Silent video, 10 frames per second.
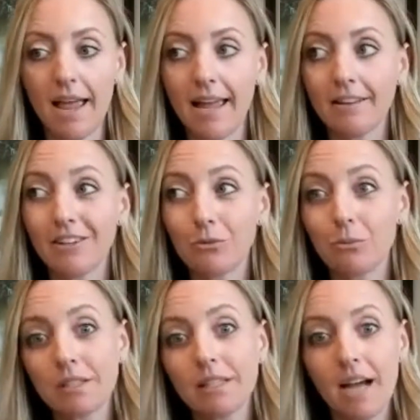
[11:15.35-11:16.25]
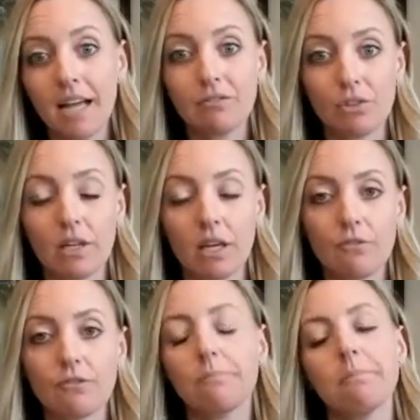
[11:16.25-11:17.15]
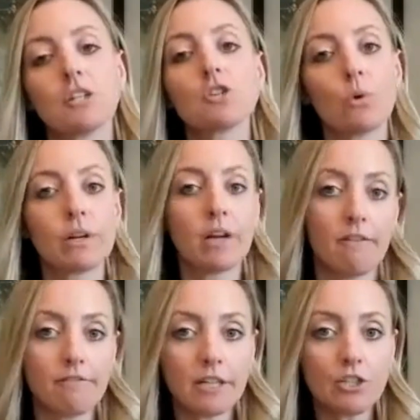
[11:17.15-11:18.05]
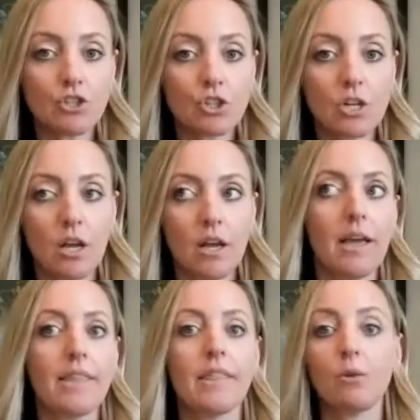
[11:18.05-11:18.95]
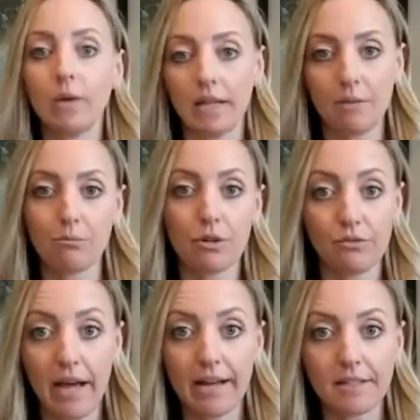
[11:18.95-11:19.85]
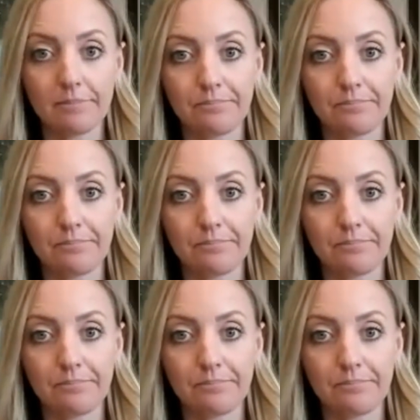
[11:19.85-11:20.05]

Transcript: And they're really kind of looking for much more coverage than we can provide.